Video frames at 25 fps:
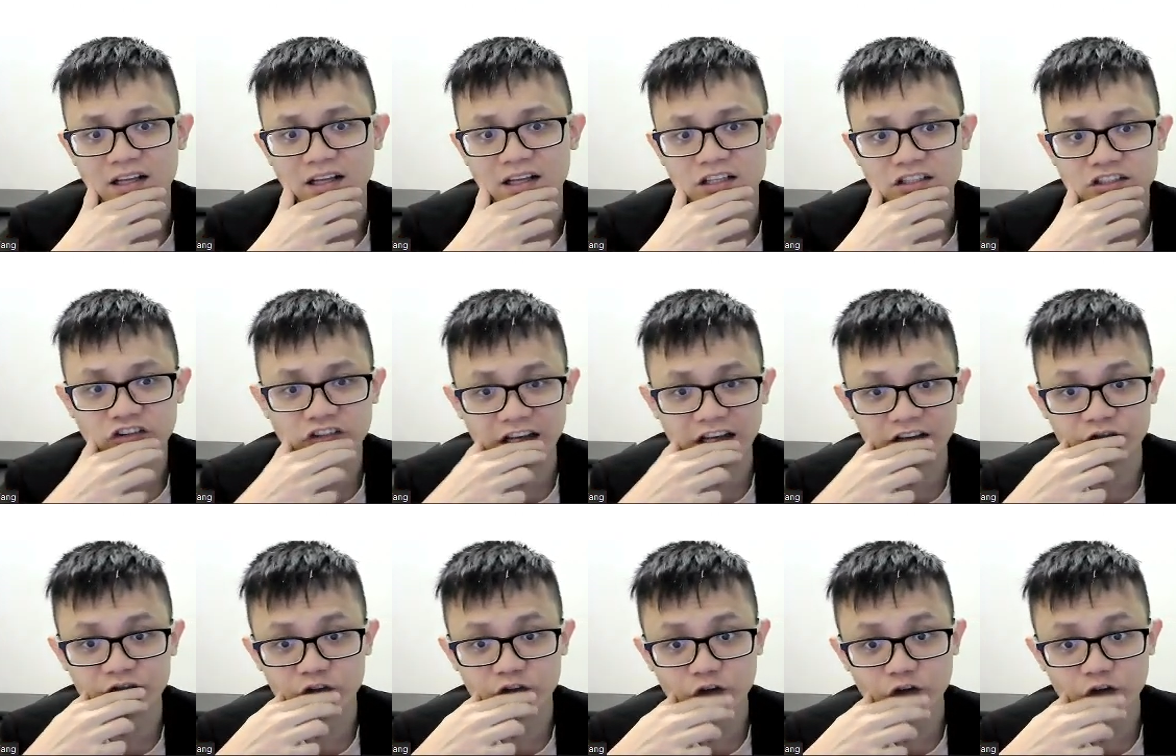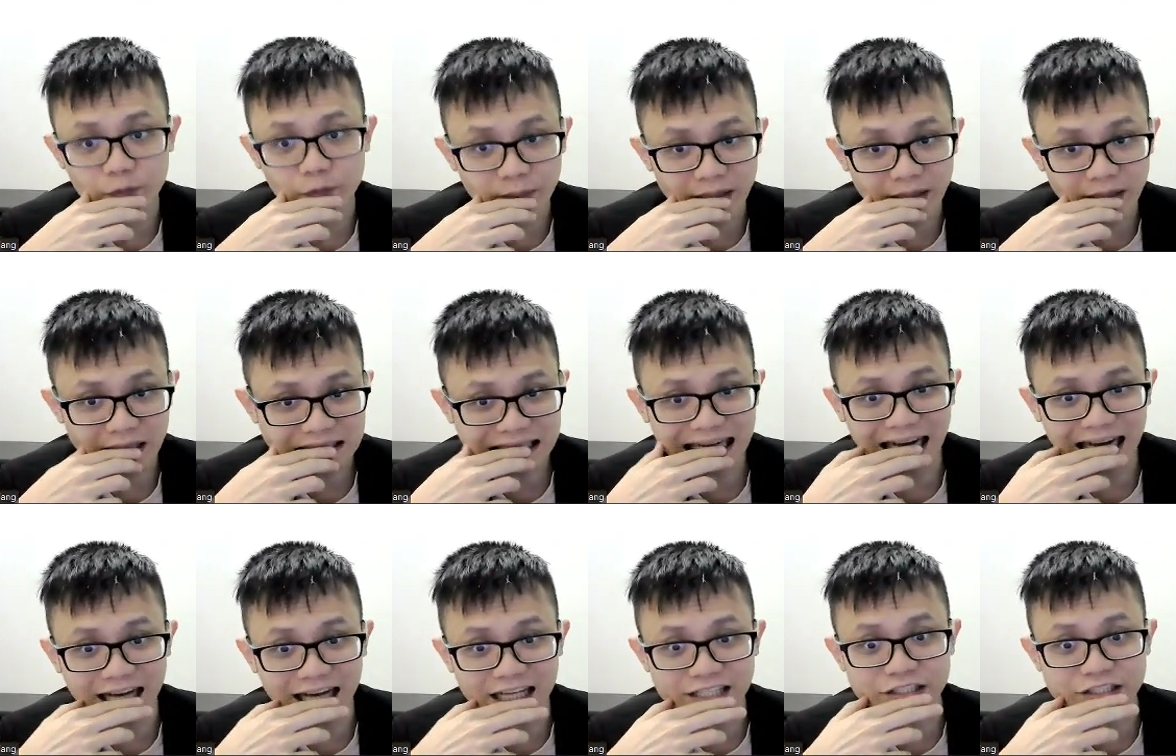So if
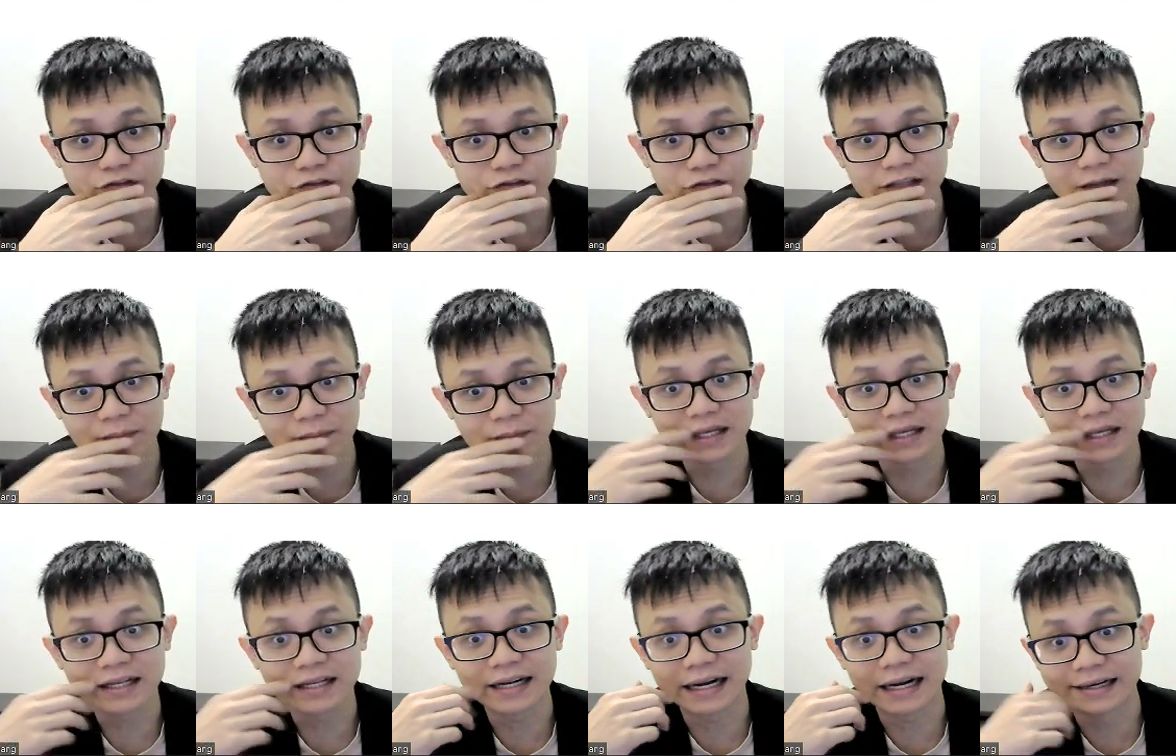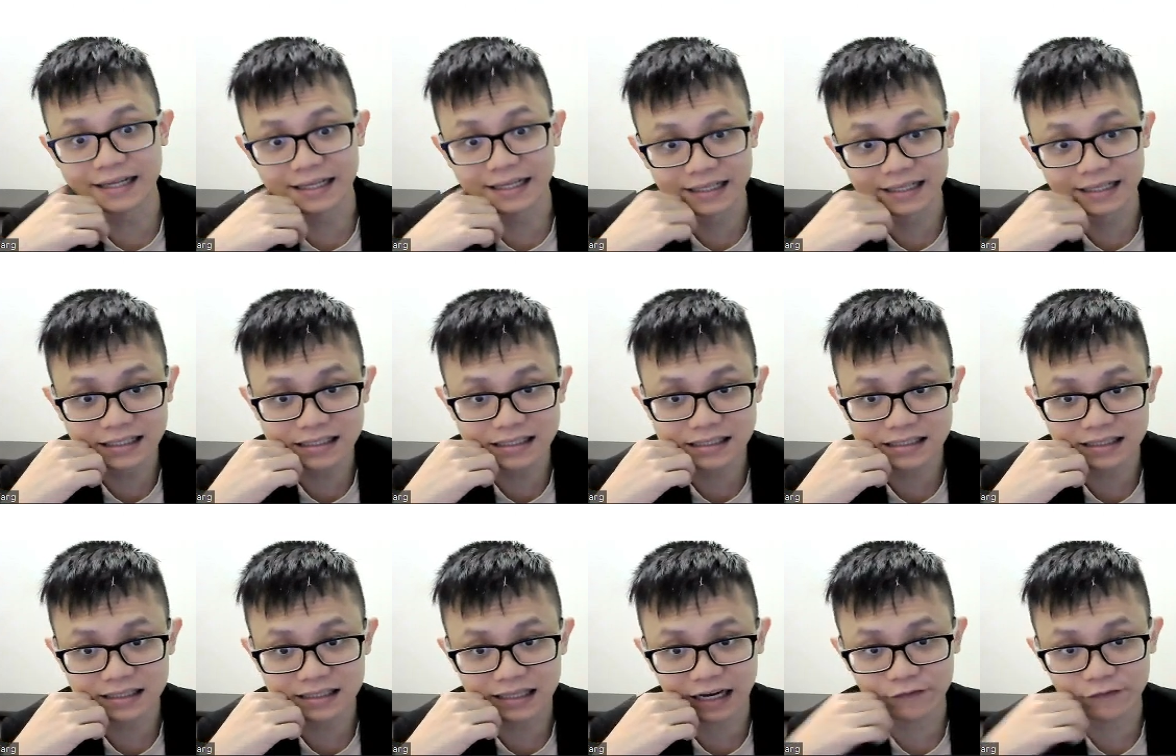UPSR asks you something like
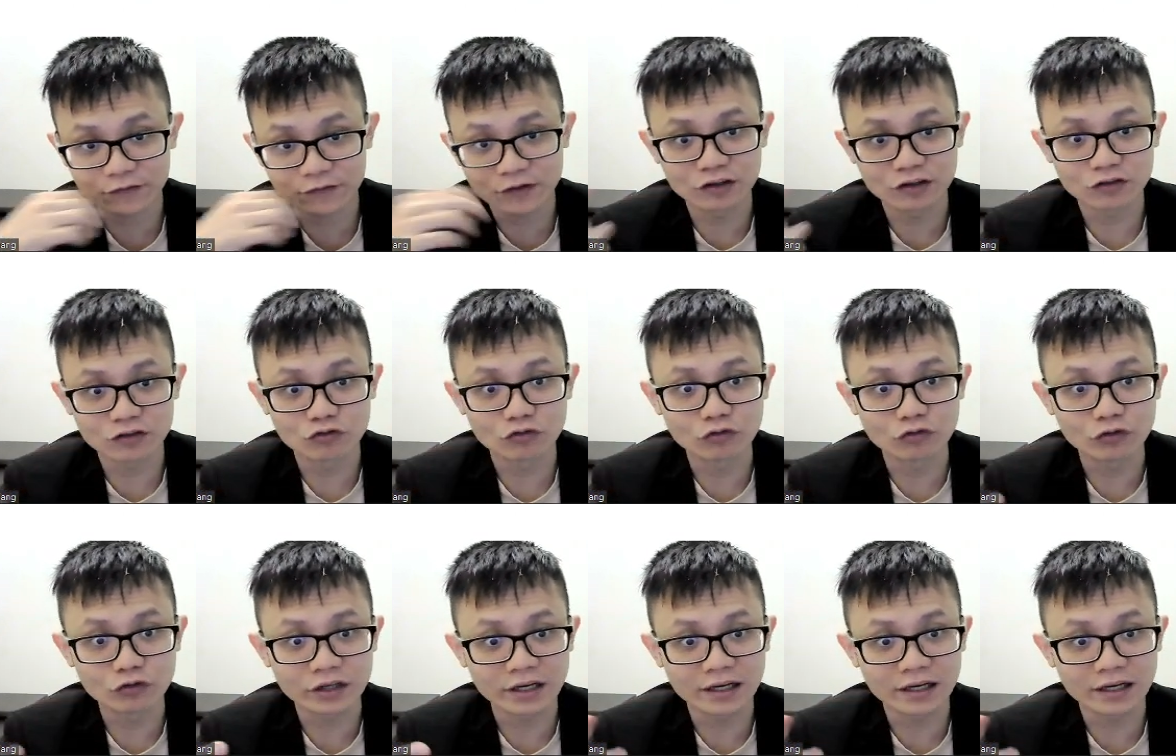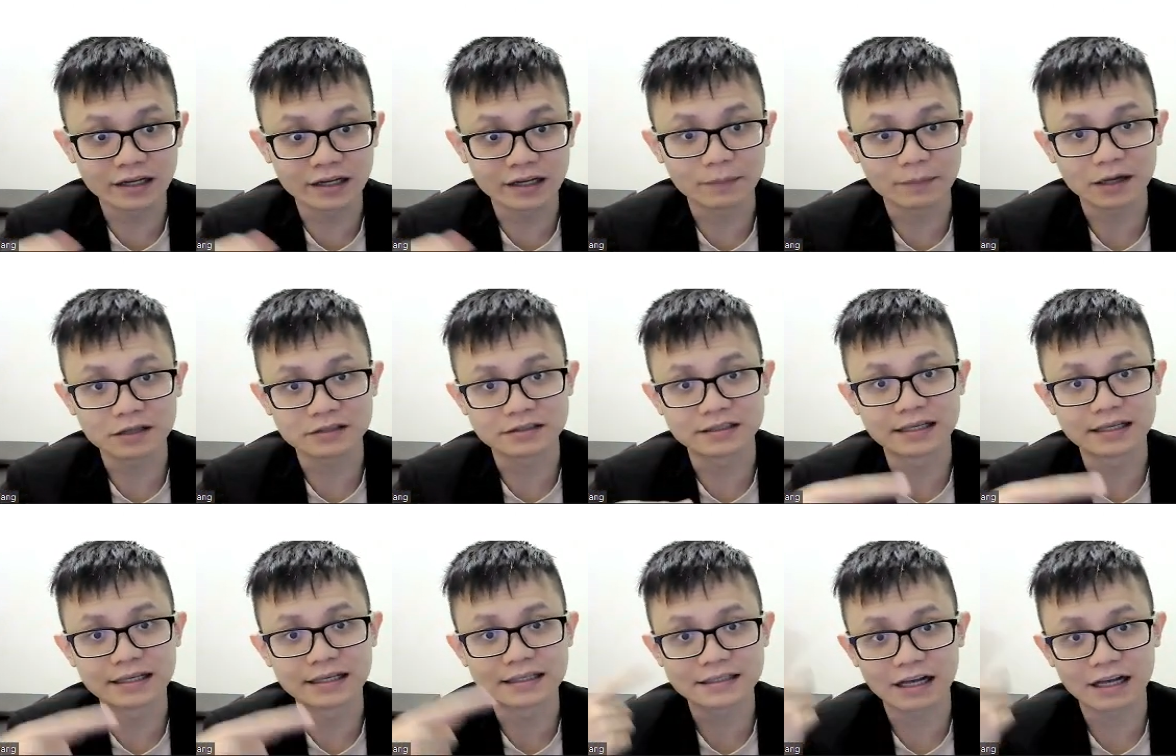this, after 2 years the amount
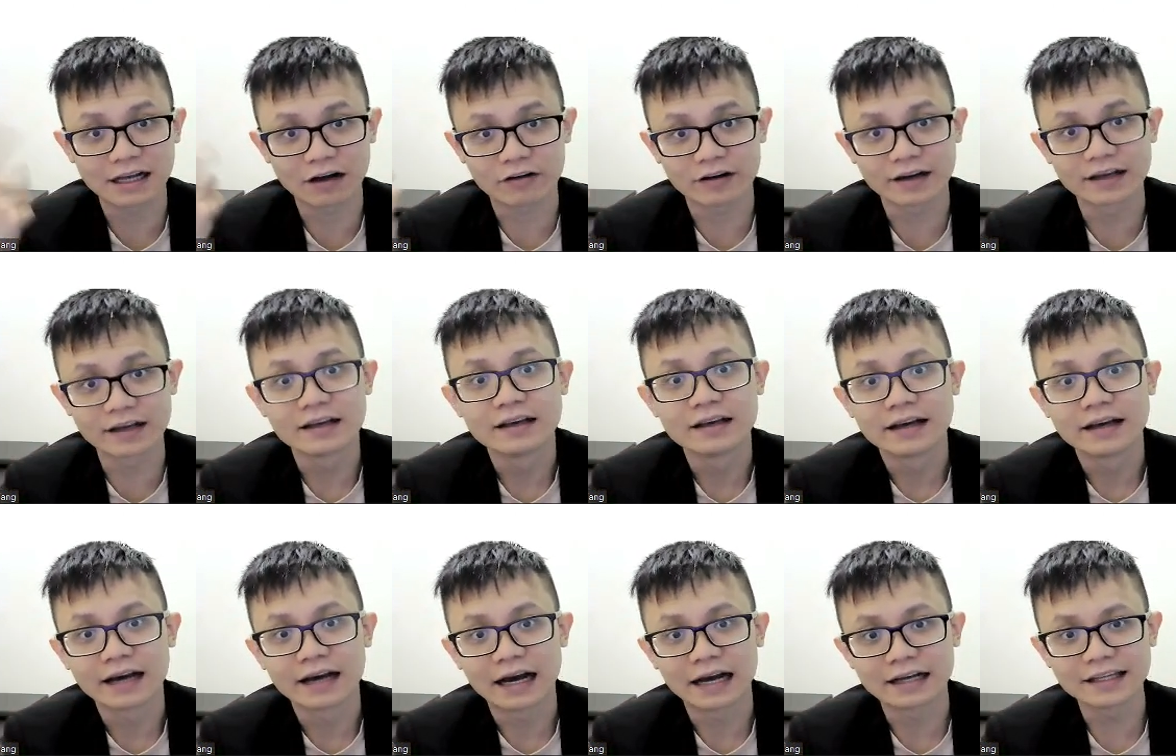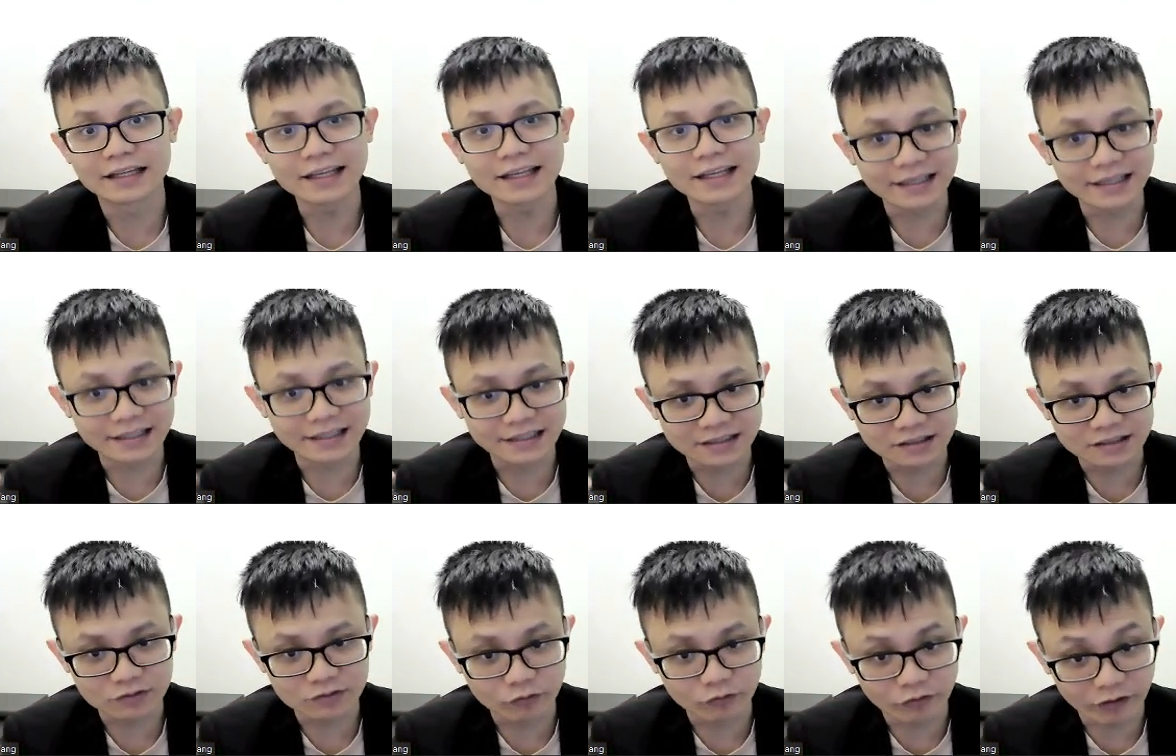is calculate, I think it
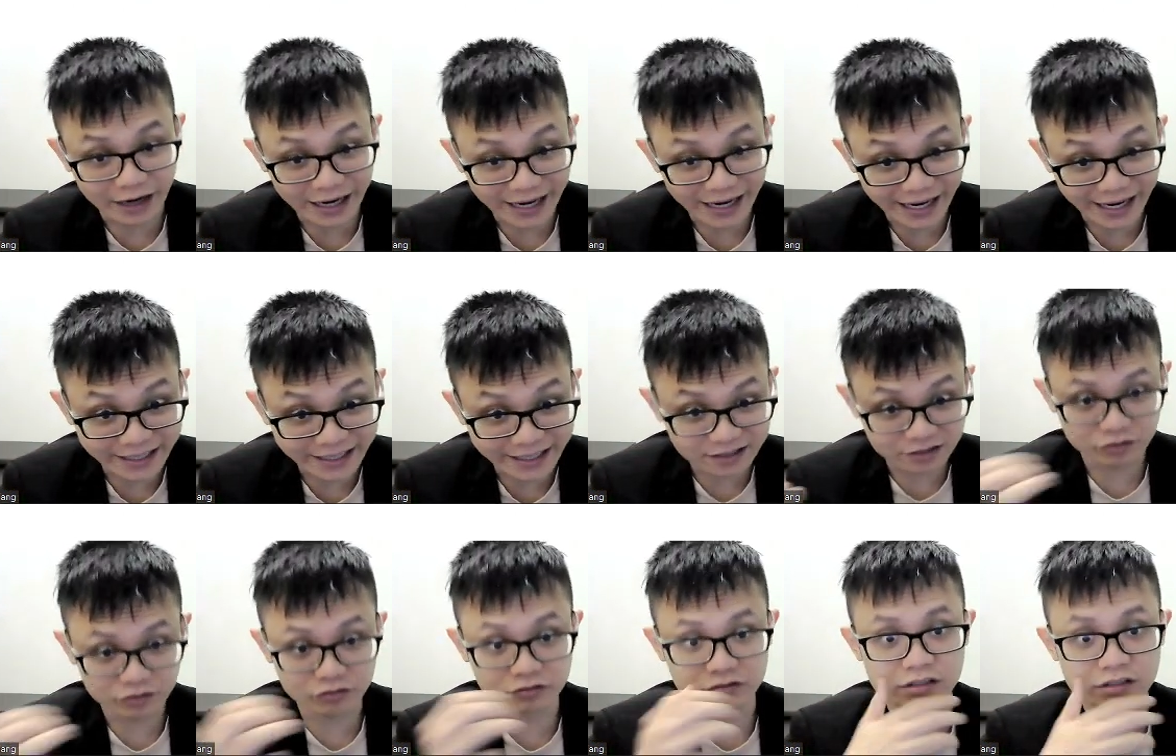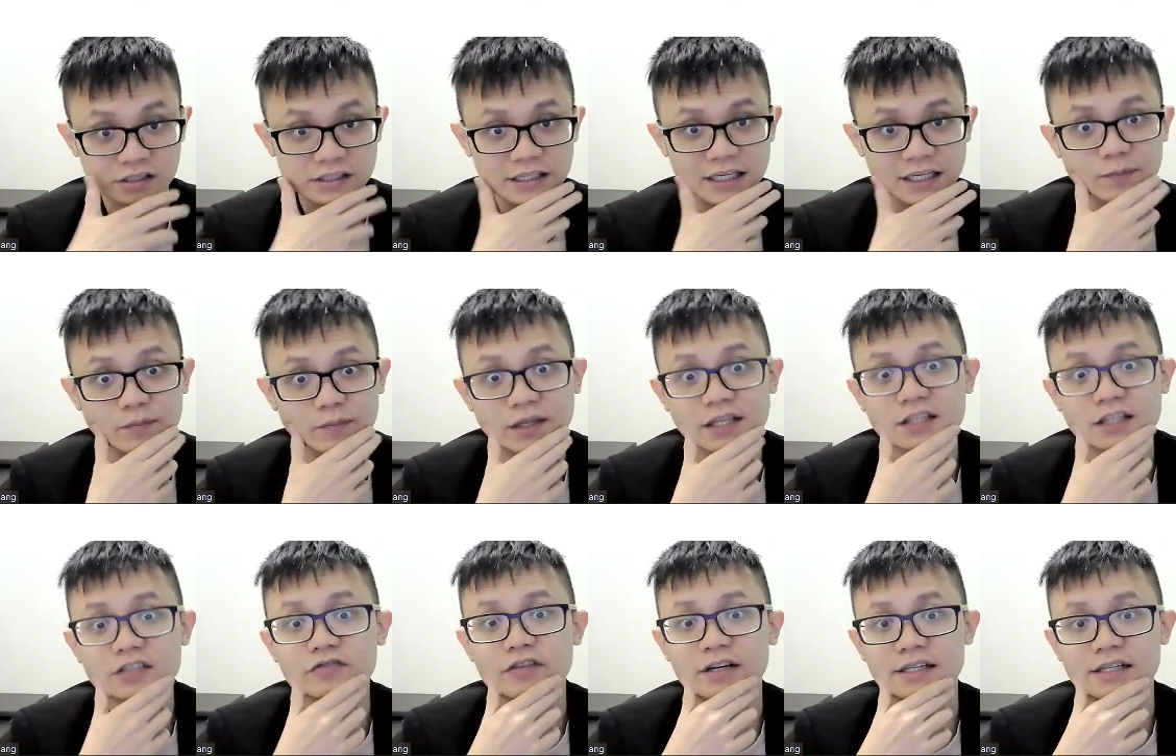is wise to skip
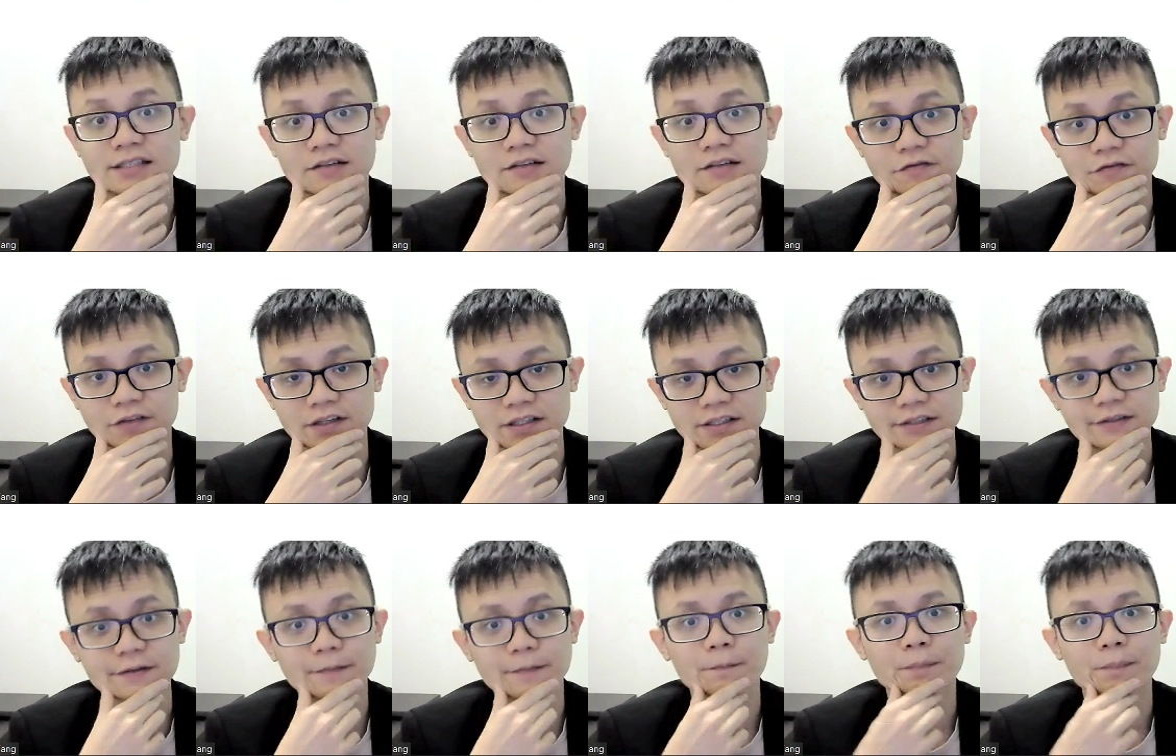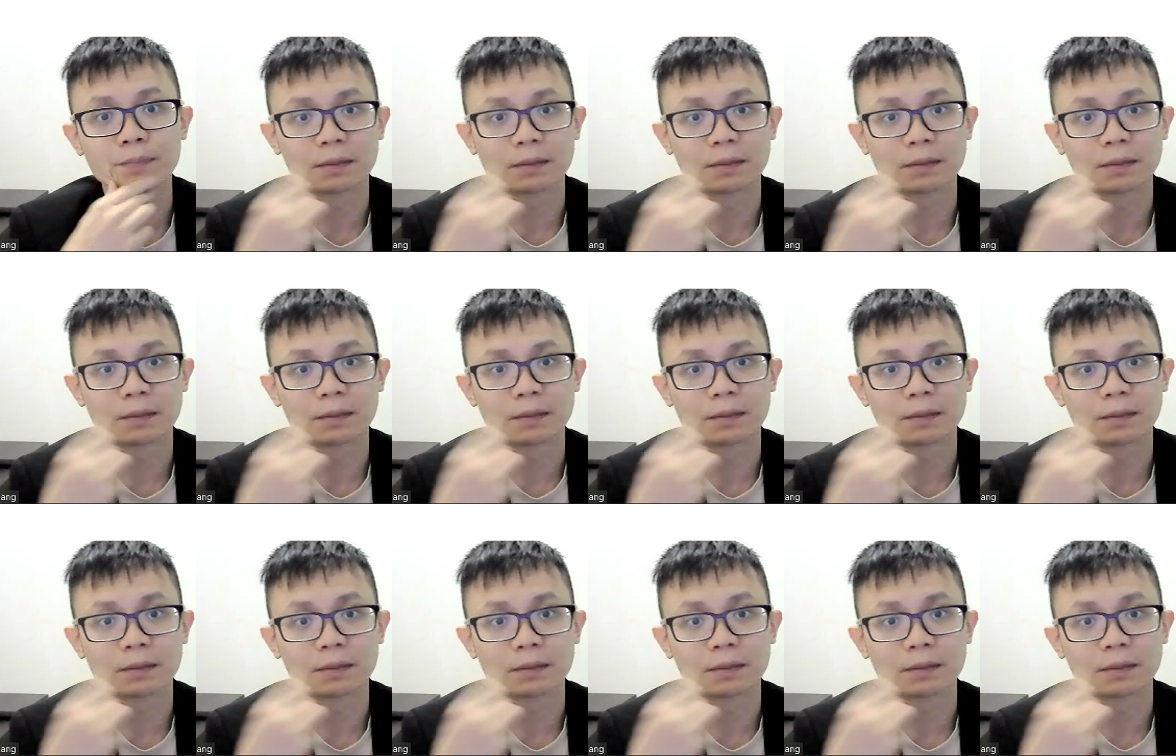this question first.